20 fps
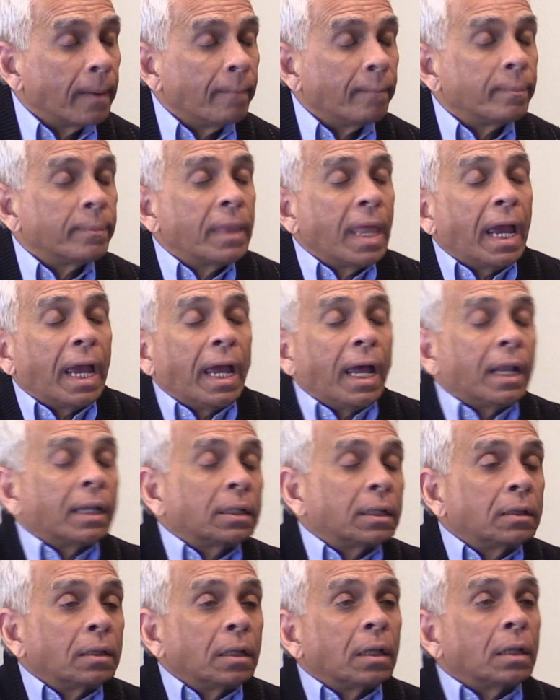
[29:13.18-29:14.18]

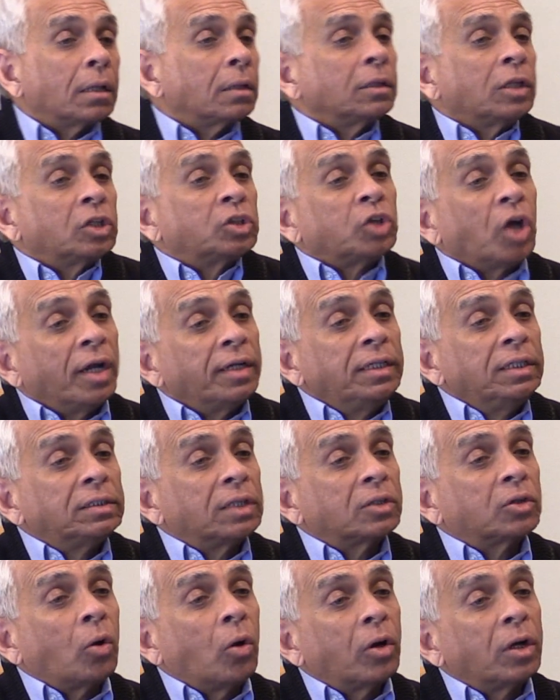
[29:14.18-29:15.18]
that the Chinese
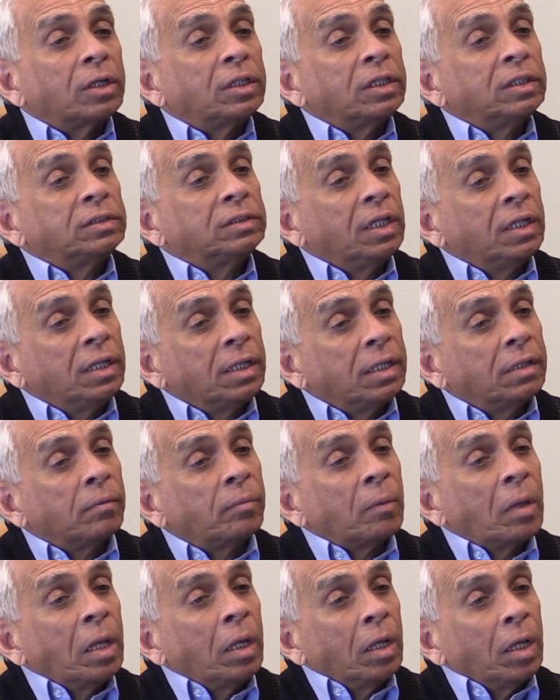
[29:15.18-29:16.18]
authorities
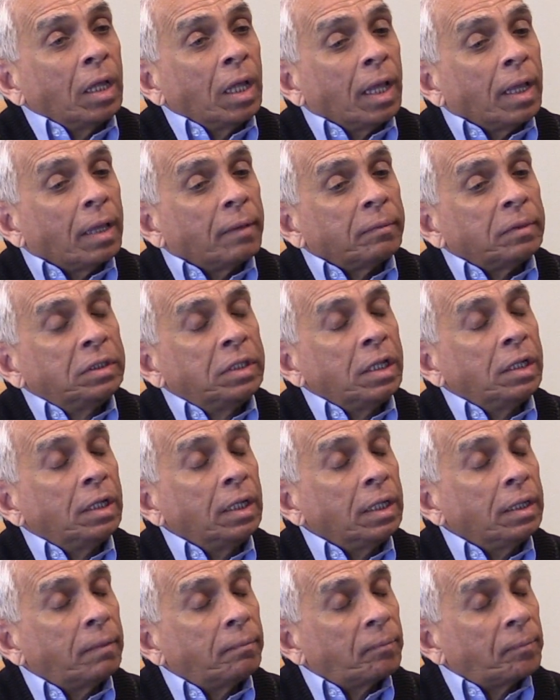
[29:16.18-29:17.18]

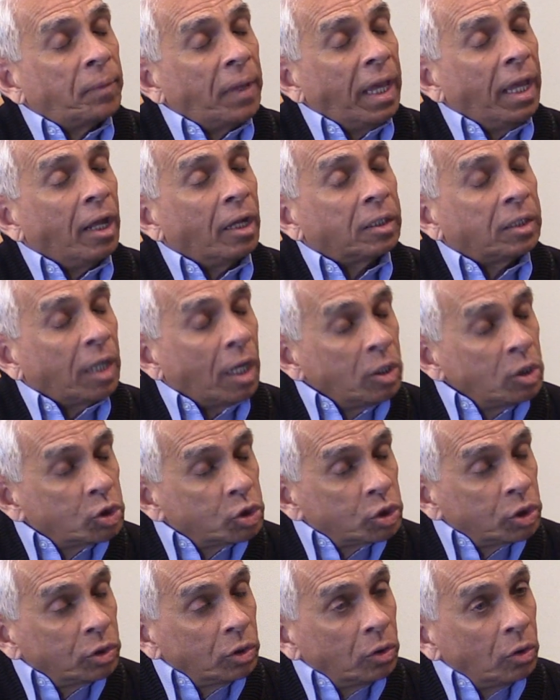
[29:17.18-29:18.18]
didn't pay
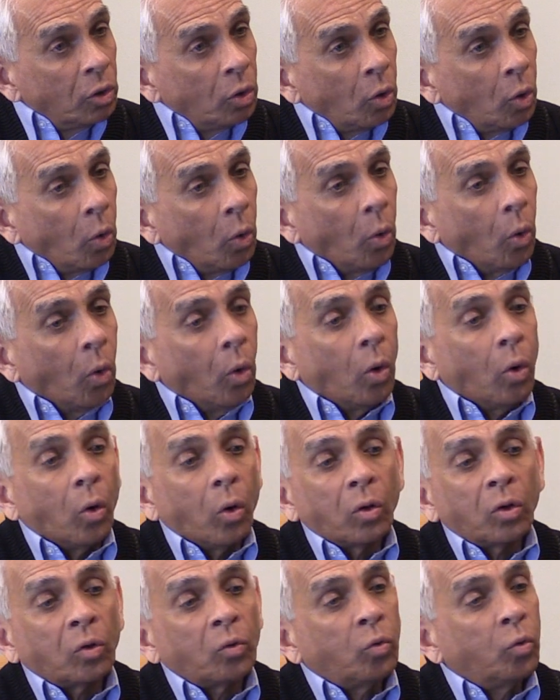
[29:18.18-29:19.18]
attention
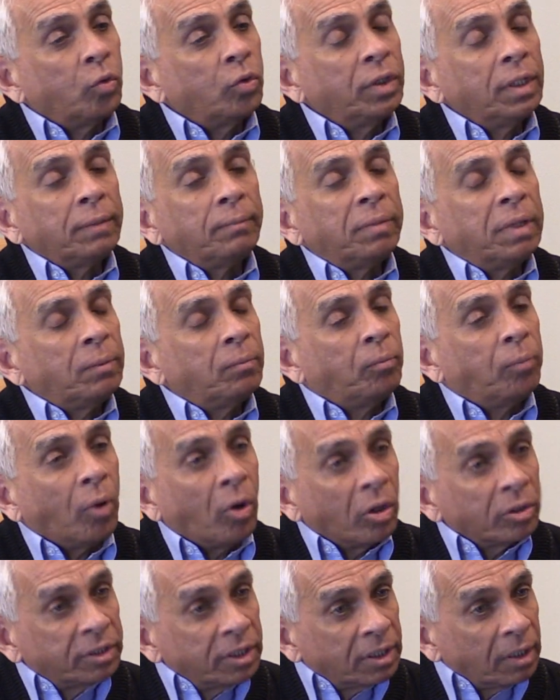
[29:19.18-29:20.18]
or couldn't be
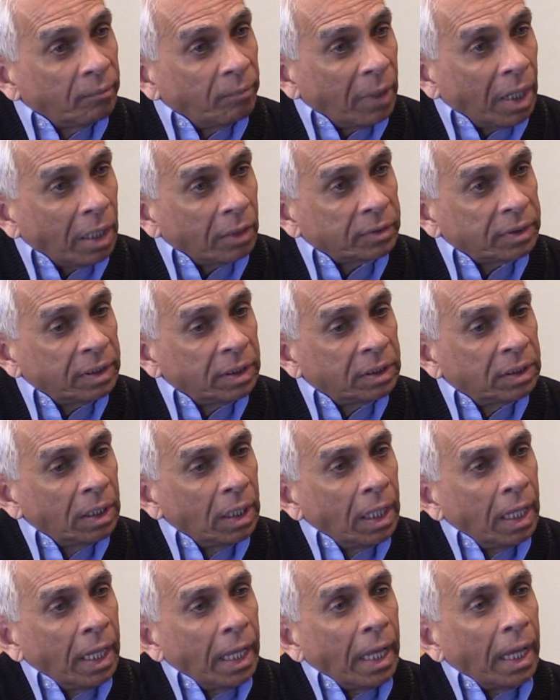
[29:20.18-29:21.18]
bothered about it,
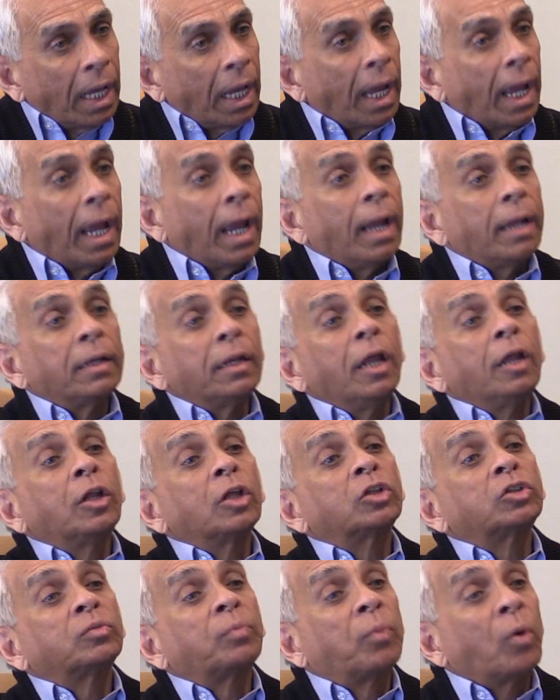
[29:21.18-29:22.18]
and it
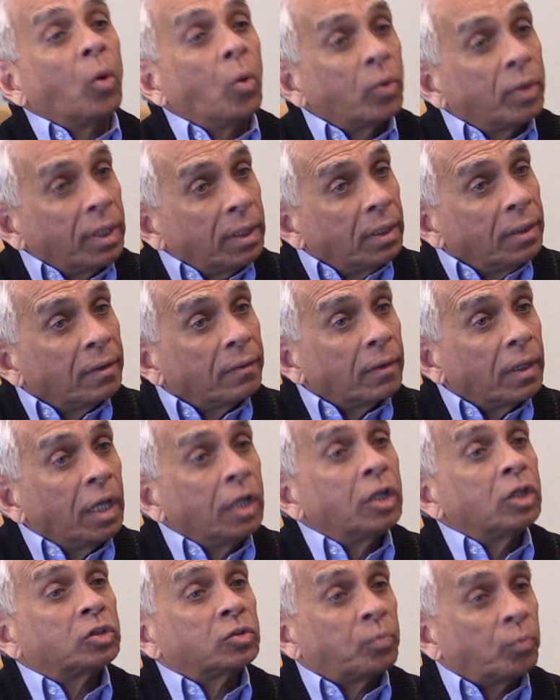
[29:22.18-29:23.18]
exploded.
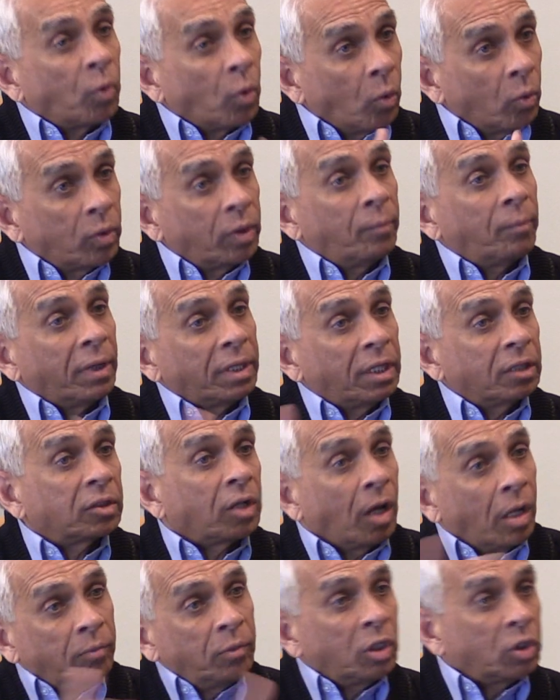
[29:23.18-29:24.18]
It exploded by the
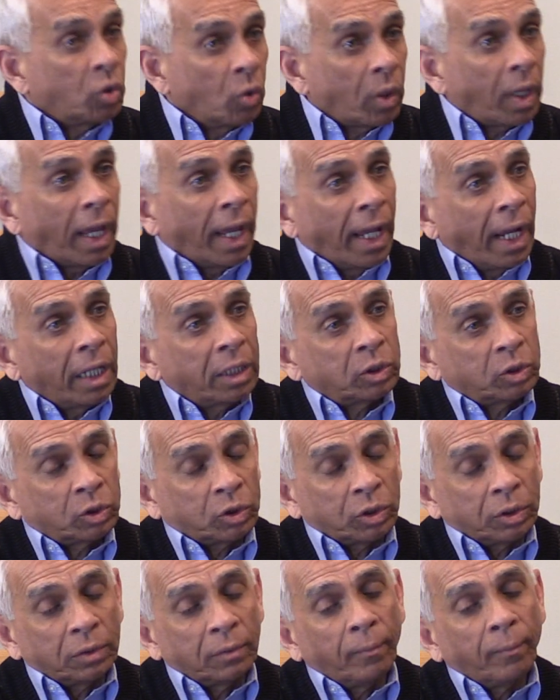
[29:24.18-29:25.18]
time they took
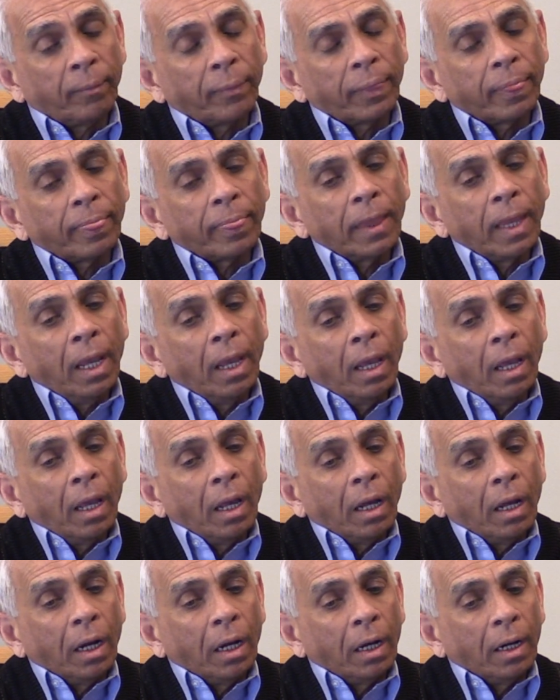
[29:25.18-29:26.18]
action.
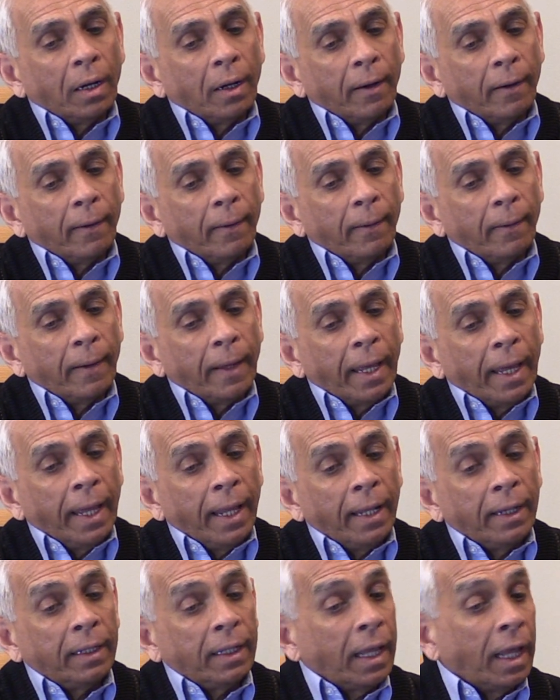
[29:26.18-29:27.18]

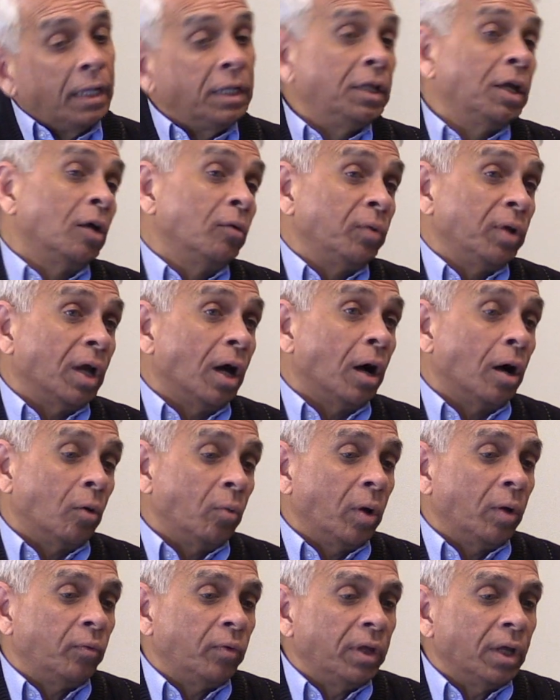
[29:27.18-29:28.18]
And here we are
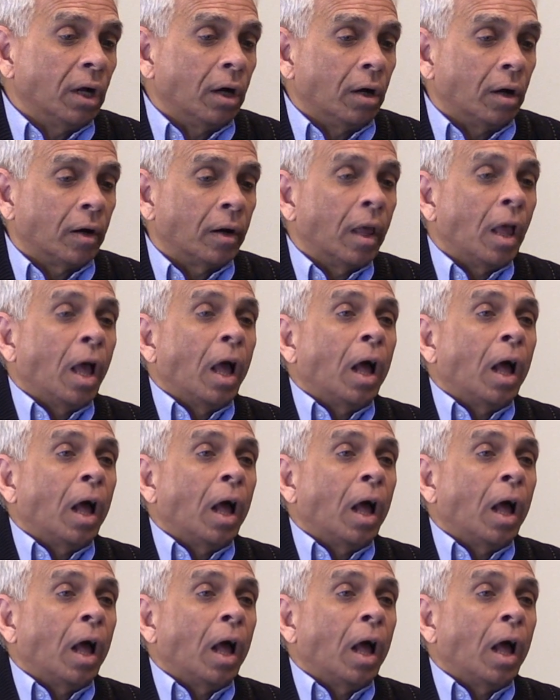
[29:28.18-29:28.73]
where we are.